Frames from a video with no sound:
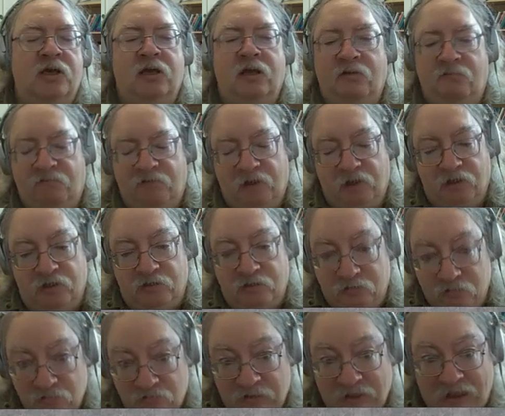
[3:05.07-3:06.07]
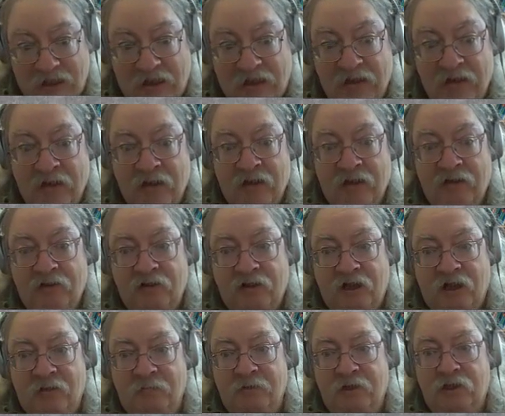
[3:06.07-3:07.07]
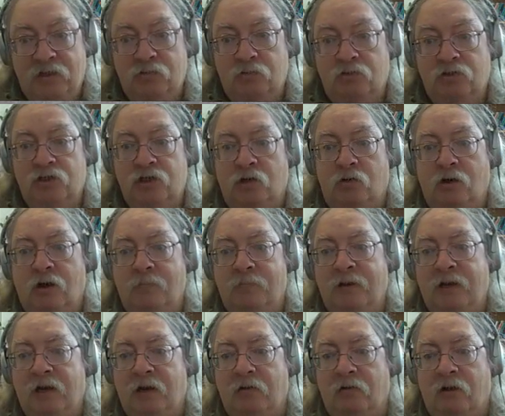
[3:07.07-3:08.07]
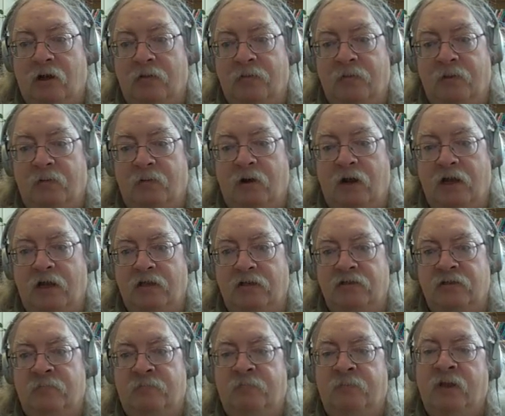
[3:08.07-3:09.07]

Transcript: If you do that, the image will show up here on the right.